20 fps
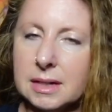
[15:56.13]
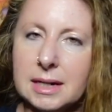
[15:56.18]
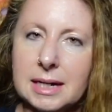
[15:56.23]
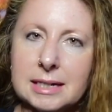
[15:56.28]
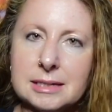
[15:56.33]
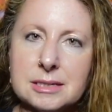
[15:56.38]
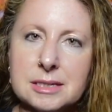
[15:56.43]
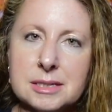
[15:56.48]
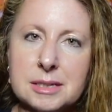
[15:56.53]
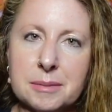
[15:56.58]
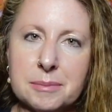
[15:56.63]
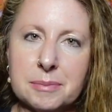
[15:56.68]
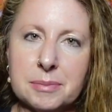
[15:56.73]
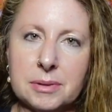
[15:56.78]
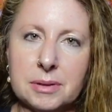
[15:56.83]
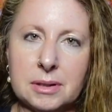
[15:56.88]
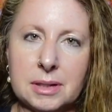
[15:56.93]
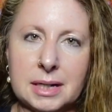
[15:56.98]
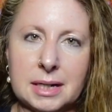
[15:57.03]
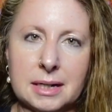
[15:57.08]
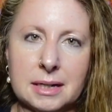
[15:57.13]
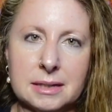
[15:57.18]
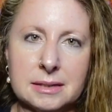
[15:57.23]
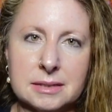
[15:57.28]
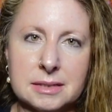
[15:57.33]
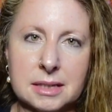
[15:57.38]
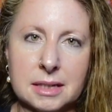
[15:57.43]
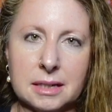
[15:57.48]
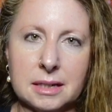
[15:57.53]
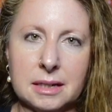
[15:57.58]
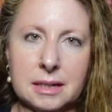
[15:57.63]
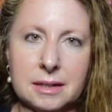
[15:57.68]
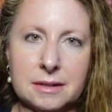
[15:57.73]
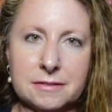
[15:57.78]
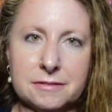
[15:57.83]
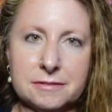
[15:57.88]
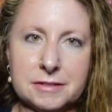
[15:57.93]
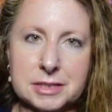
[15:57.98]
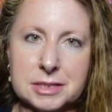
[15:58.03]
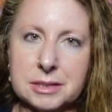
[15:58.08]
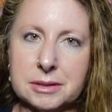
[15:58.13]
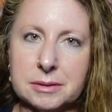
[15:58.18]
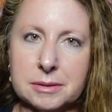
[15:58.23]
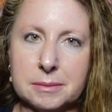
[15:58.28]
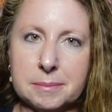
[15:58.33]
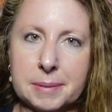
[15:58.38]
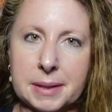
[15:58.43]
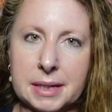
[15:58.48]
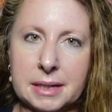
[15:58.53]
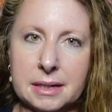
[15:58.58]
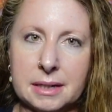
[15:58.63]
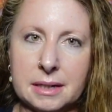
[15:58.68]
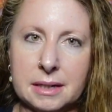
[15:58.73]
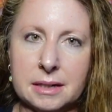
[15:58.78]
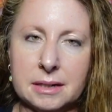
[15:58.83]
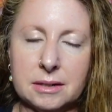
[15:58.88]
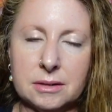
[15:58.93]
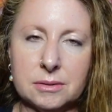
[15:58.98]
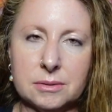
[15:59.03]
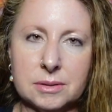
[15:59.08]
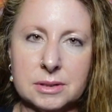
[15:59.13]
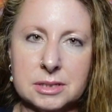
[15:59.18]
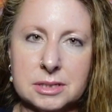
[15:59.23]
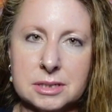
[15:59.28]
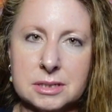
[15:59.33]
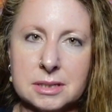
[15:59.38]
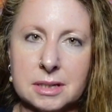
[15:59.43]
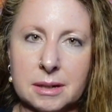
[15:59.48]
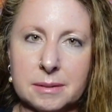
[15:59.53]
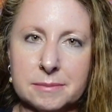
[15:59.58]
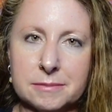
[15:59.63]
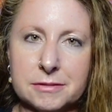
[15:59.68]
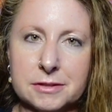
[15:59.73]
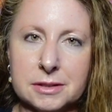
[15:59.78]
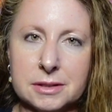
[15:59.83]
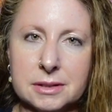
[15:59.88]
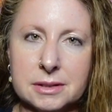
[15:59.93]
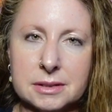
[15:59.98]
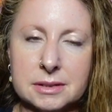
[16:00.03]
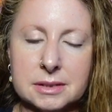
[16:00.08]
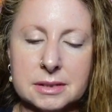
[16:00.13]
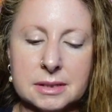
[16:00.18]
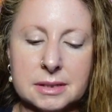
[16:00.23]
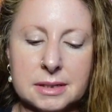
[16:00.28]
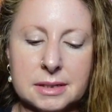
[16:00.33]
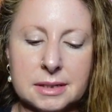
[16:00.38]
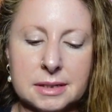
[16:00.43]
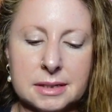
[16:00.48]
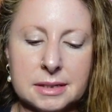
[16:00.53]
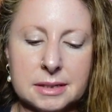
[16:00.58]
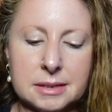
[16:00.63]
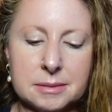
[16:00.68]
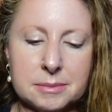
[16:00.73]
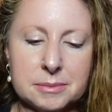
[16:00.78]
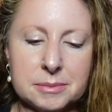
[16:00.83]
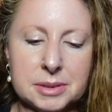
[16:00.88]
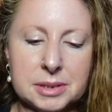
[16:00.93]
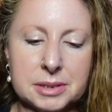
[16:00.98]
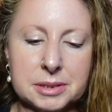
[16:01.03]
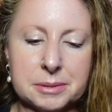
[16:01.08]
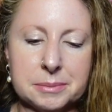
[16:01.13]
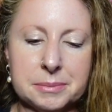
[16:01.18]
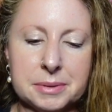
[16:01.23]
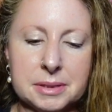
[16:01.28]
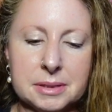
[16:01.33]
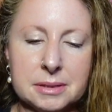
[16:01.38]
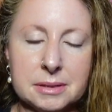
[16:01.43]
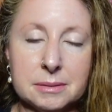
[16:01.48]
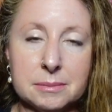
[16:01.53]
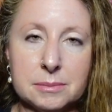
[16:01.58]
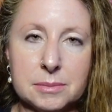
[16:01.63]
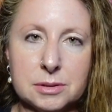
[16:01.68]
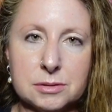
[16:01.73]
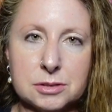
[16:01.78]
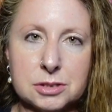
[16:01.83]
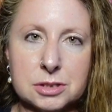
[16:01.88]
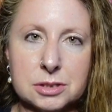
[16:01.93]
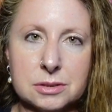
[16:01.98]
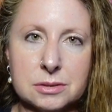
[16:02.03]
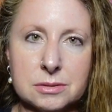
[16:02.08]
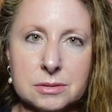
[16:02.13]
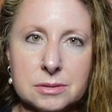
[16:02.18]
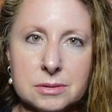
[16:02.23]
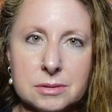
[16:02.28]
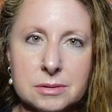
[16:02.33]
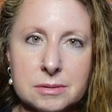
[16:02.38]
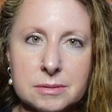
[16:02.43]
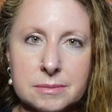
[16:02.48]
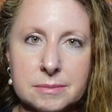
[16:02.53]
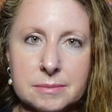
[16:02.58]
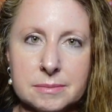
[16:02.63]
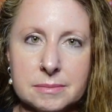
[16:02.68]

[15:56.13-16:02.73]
as simple as a physical pain or discomfort. It can be an emotional